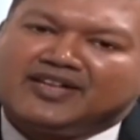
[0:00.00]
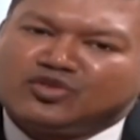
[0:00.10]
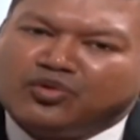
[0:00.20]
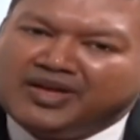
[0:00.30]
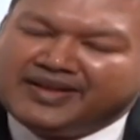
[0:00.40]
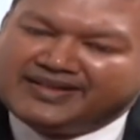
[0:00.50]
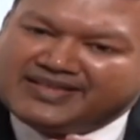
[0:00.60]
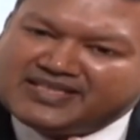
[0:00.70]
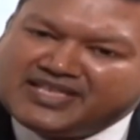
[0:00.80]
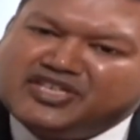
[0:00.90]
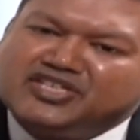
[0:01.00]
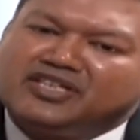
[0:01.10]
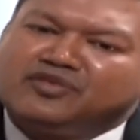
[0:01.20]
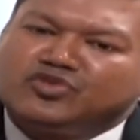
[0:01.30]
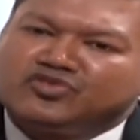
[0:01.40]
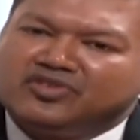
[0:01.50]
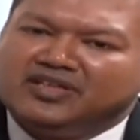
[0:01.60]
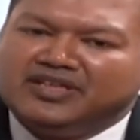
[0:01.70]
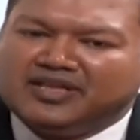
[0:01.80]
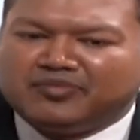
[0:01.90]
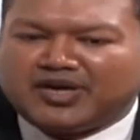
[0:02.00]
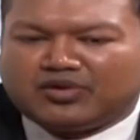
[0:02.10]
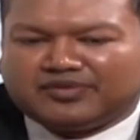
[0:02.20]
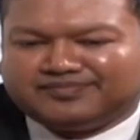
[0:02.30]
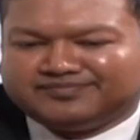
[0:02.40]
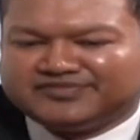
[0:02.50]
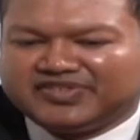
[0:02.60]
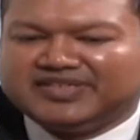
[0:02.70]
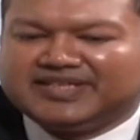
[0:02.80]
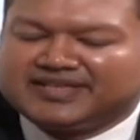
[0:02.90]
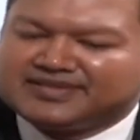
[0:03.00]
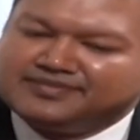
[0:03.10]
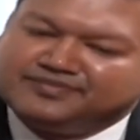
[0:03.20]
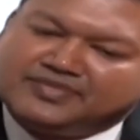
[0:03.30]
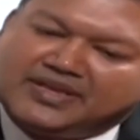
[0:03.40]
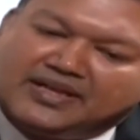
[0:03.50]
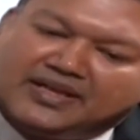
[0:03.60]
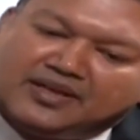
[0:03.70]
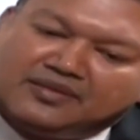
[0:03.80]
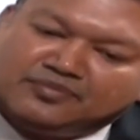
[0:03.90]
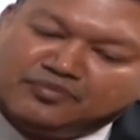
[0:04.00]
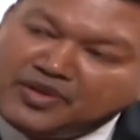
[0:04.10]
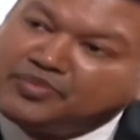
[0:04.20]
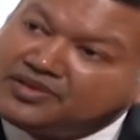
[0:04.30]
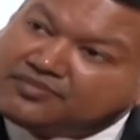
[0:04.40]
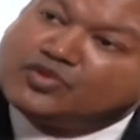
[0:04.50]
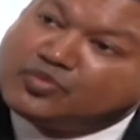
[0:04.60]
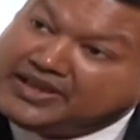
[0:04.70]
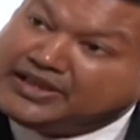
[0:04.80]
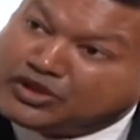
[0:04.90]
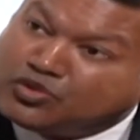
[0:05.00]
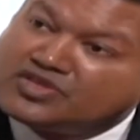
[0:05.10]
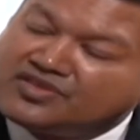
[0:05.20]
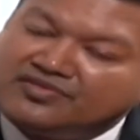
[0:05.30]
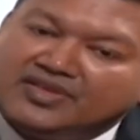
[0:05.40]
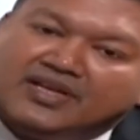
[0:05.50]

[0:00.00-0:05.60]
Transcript: Right? So this initiative was really about three things. People, to be inclusive,